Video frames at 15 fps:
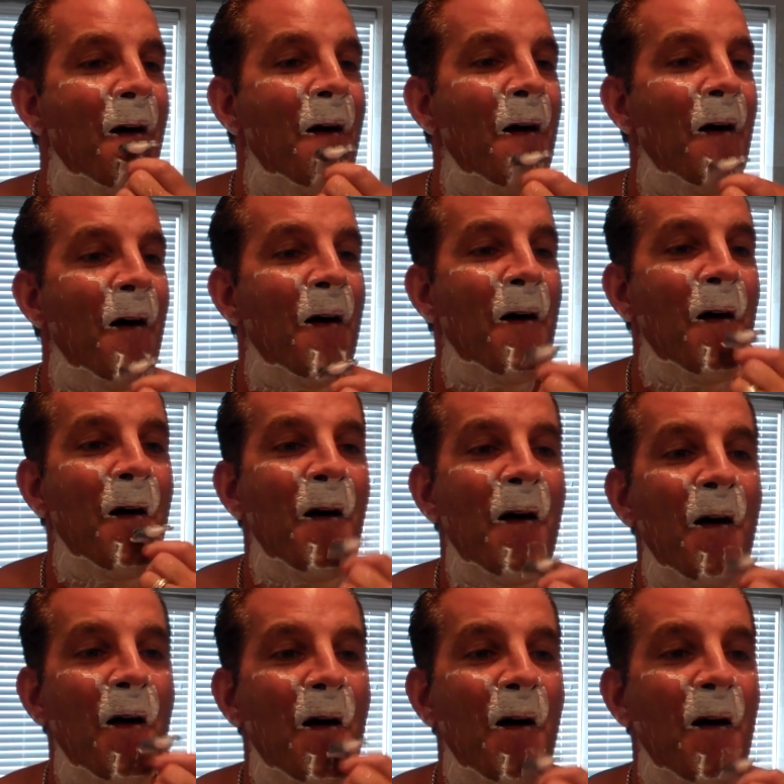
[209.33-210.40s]

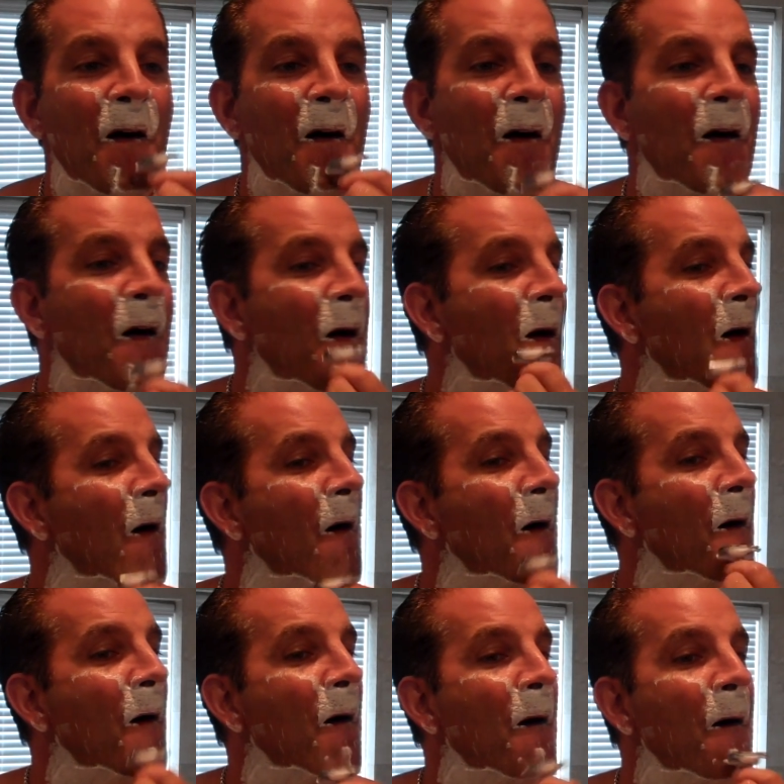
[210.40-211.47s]

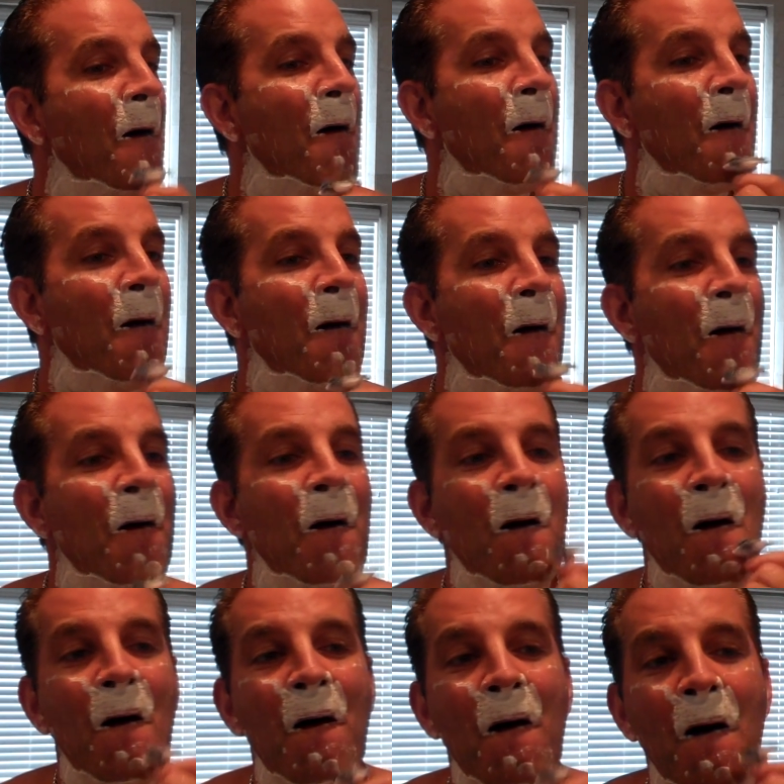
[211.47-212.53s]

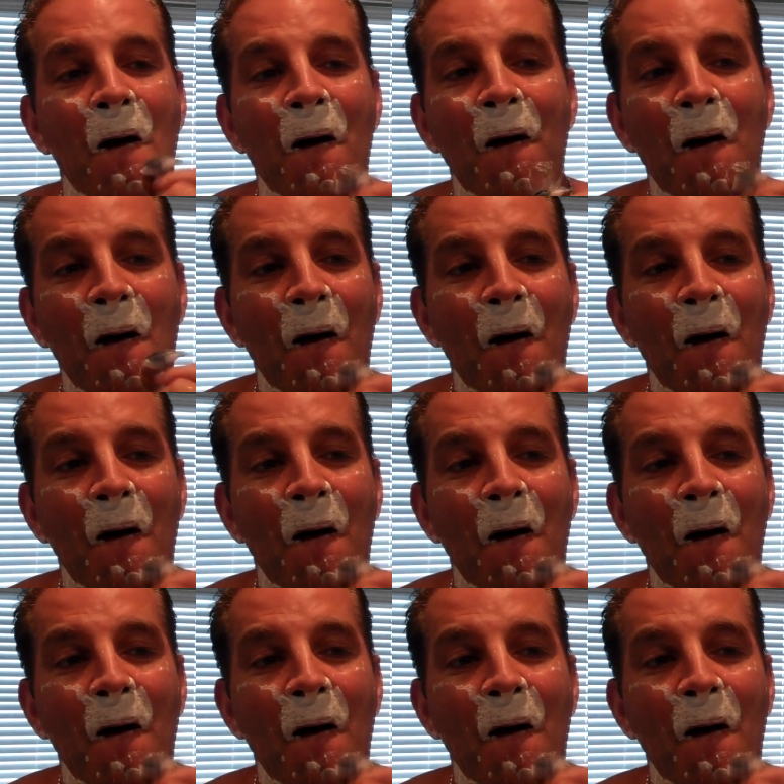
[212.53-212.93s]
No one is speaking in this clip.